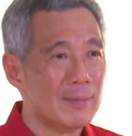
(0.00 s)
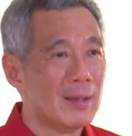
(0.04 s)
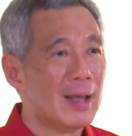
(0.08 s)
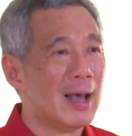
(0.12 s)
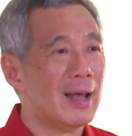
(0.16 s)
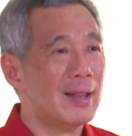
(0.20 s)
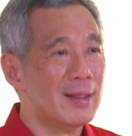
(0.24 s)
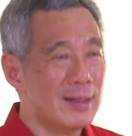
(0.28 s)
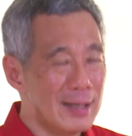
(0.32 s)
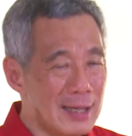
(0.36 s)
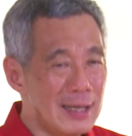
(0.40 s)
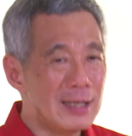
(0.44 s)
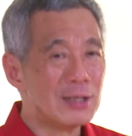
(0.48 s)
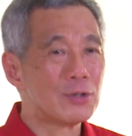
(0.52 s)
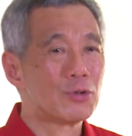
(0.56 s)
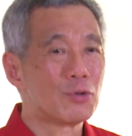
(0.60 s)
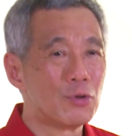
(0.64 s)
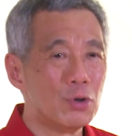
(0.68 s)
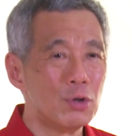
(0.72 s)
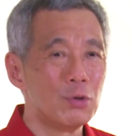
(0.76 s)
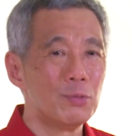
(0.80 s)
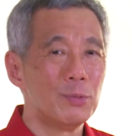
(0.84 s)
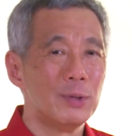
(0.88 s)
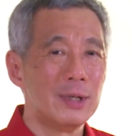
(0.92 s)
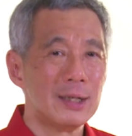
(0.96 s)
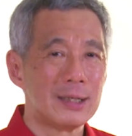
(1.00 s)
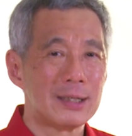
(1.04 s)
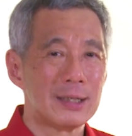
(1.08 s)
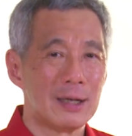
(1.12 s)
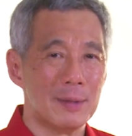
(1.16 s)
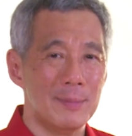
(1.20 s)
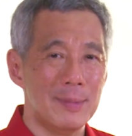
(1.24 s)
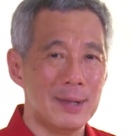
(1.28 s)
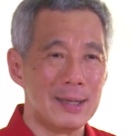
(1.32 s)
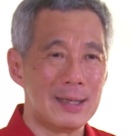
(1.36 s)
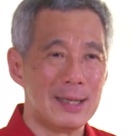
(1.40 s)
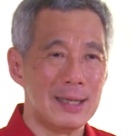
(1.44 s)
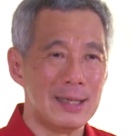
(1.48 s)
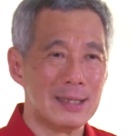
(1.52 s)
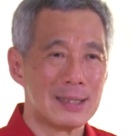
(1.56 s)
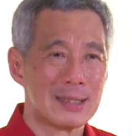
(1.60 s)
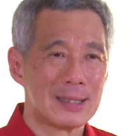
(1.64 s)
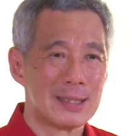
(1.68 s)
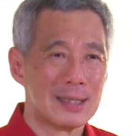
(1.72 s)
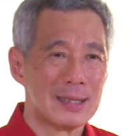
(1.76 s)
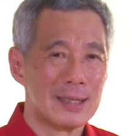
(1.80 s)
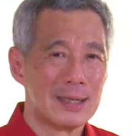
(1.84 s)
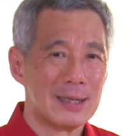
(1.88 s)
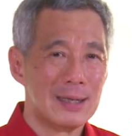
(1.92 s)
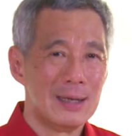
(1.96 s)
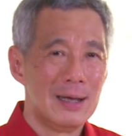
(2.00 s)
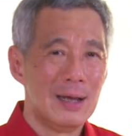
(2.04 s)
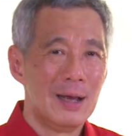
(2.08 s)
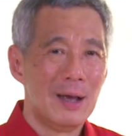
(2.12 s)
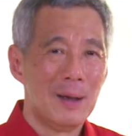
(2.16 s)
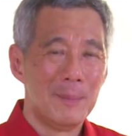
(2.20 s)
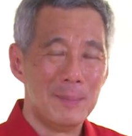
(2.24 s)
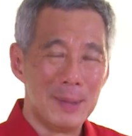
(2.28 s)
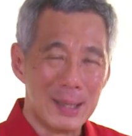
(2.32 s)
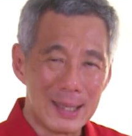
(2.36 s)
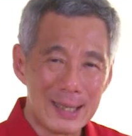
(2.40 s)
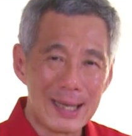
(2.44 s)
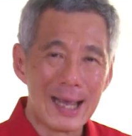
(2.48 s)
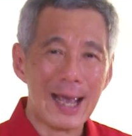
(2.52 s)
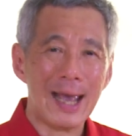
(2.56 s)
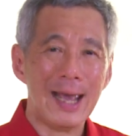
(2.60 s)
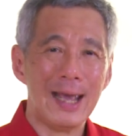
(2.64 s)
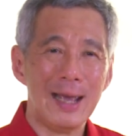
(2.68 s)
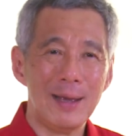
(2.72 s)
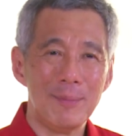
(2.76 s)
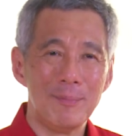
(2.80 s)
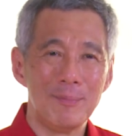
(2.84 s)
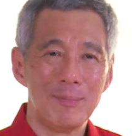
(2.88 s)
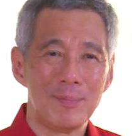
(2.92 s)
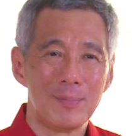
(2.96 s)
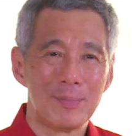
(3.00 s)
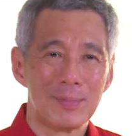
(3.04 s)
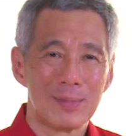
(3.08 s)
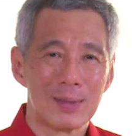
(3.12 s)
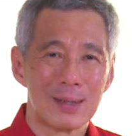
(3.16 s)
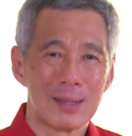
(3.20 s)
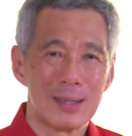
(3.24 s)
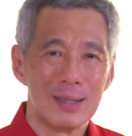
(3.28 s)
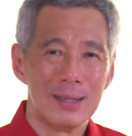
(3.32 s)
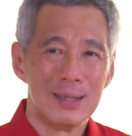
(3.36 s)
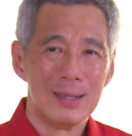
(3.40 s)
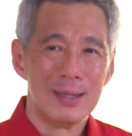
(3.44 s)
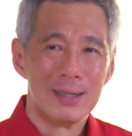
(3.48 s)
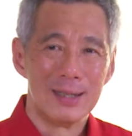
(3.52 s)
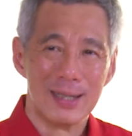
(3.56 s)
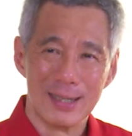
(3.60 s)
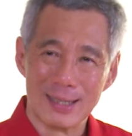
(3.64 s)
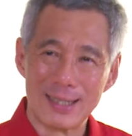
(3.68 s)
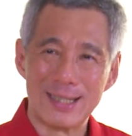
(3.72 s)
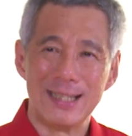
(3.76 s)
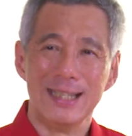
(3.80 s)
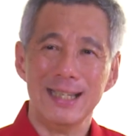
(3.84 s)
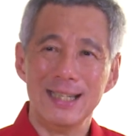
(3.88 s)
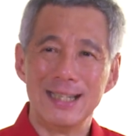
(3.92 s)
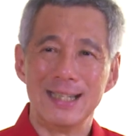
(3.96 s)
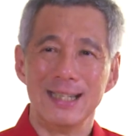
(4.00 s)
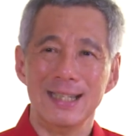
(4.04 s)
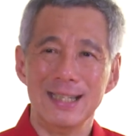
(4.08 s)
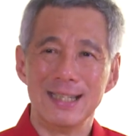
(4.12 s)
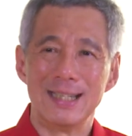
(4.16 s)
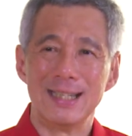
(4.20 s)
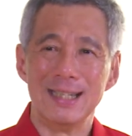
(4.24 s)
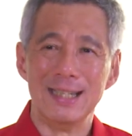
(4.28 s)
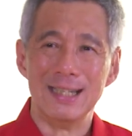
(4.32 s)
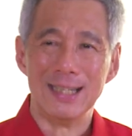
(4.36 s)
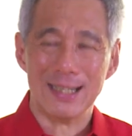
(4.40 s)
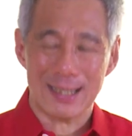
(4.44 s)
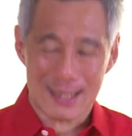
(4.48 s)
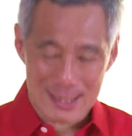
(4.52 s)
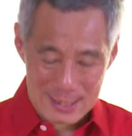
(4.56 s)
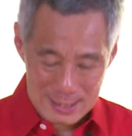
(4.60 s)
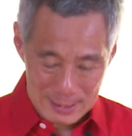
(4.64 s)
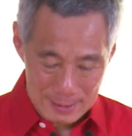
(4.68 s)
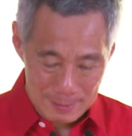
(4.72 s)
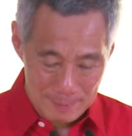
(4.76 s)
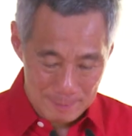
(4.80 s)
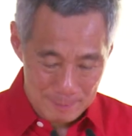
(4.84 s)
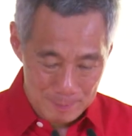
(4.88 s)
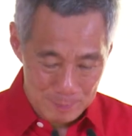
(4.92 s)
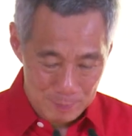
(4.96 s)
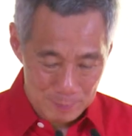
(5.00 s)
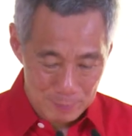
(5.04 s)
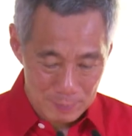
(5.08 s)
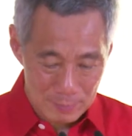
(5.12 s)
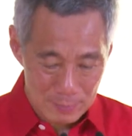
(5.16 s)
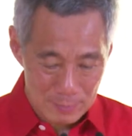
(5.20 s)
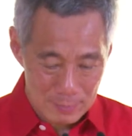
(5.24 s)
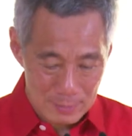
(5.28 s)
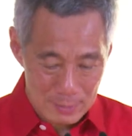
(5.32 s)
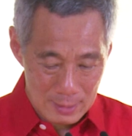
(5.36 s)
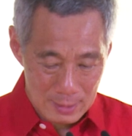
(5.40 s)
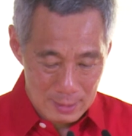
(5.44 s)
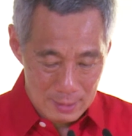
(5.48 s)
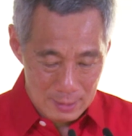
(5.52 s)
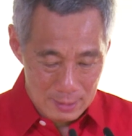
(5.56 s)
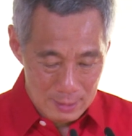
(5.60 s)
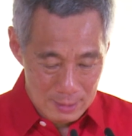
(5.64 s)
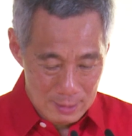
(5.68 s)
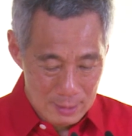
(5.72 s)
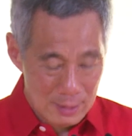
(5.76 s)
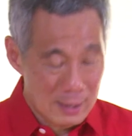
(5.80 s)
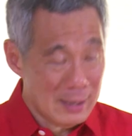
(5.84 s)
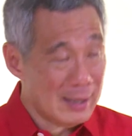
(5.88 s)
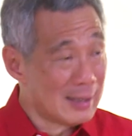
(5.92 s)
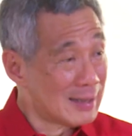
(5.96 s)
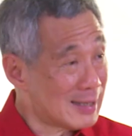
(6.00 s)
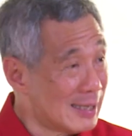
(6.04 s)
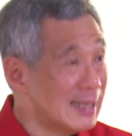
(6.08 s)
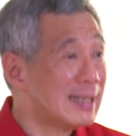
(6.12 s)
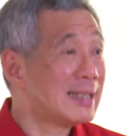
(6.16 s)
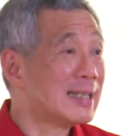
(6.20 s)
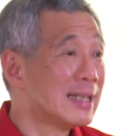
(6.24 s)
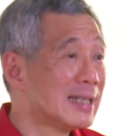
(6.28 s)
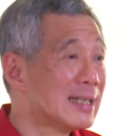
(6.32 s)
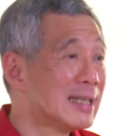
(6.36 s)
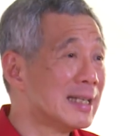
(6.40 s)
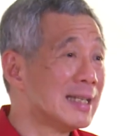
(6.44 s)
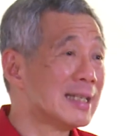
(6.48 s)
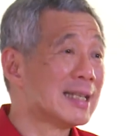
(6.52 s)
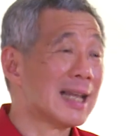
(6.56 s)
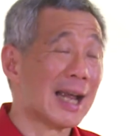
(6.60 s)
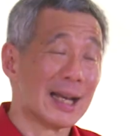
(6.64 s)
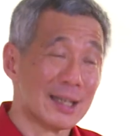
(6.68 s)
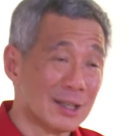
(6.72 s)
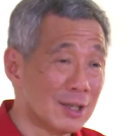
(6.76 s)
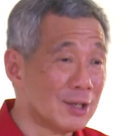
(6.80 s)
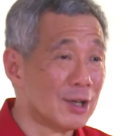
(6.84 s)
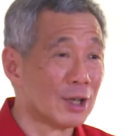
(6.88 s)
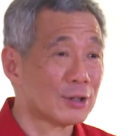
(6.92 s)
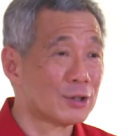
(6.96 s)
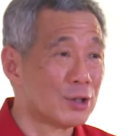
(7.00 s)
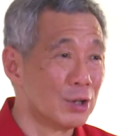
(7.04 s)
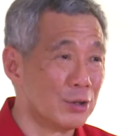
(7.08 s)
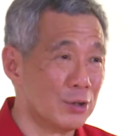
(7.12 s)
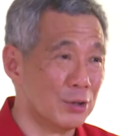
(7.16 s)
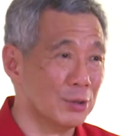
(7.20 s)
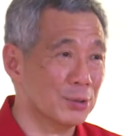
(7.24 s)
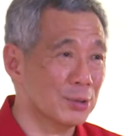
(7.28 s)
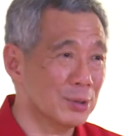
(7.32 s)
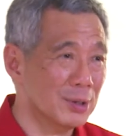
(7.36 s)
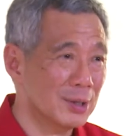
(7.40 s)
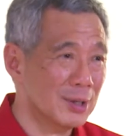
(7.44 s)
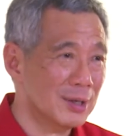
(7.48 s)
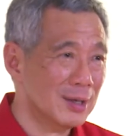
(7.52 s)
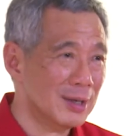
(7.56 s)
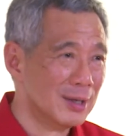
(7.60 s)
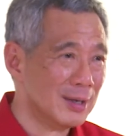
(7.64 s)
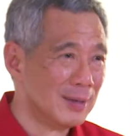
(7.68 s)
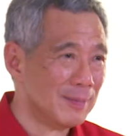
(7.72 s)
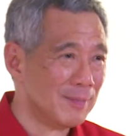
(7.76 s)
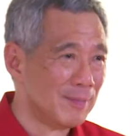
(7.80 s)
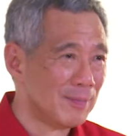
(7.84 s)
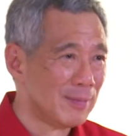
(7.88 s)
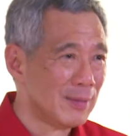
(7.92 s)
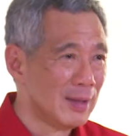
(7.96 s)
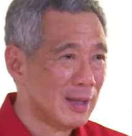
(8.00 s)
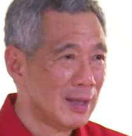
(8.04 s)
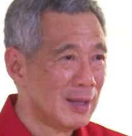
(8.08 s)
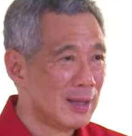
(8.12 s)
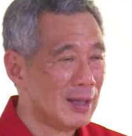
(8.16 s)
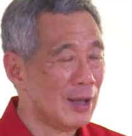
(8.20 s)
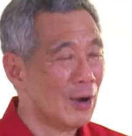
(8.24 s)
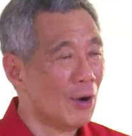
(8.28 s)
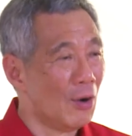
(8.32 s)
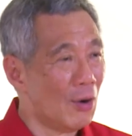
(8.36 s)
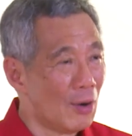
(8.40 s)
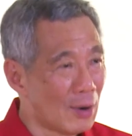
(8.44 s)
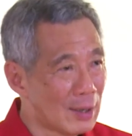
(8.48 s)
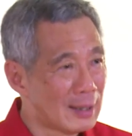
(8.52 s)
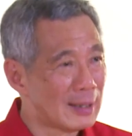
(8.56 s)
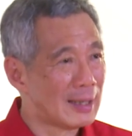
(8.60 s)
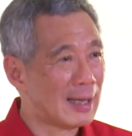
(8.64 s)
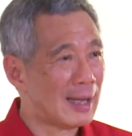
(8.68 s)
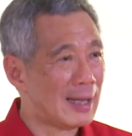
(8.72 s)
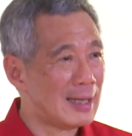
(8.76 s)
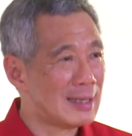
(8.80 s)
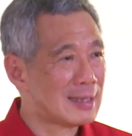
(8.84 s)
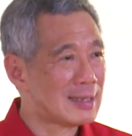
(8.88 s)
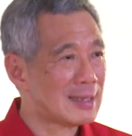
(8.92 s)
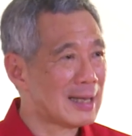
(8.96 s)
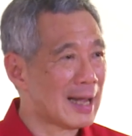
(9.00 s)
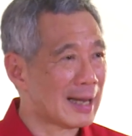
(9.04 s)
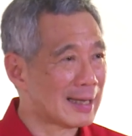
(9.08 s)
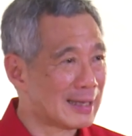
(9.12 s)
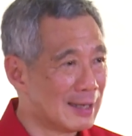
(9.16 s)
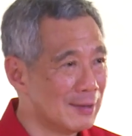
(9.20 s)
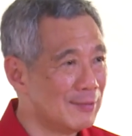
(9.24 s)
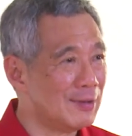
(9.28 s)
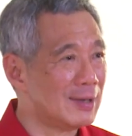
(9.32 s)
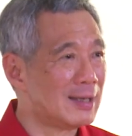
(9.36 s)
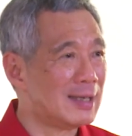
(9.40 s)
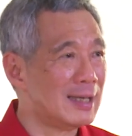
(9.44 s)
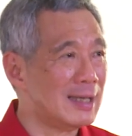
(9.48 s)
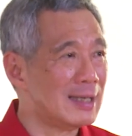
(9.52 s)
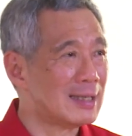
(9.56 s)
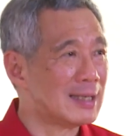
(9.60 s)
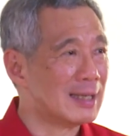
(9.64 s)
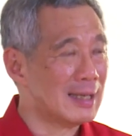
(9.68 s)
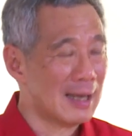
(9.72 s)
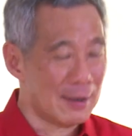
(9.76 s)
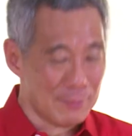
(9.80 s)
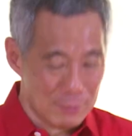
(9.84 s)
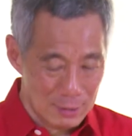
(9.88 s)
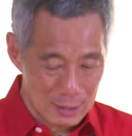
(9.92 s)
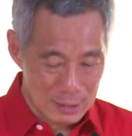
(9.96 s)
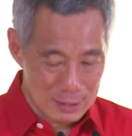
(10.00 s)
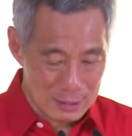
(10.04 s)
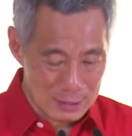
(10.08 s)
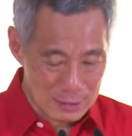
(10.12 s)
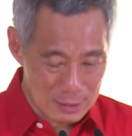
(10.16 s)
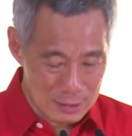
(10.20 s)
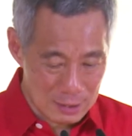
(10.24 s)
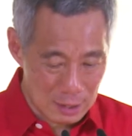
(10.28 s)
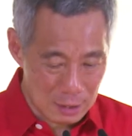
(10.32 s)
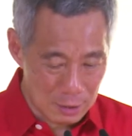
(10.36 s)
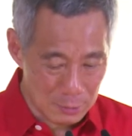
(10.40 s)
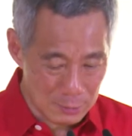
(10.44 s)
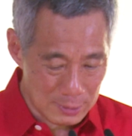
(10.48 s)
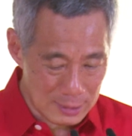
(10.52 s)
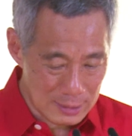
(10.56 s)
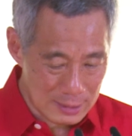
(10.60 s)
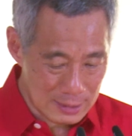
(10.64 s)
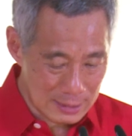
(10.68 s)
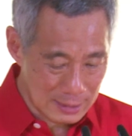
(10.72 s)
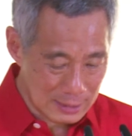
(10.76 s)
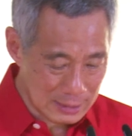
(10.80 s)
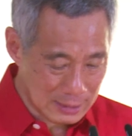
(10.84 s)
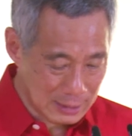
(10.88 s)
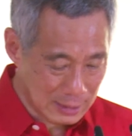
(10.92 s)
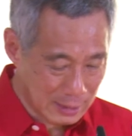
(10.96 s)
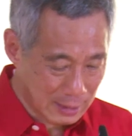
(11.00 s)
And these goodwill committees became the CCCs. CCCs had a lot to do. They organized activities in every constituency.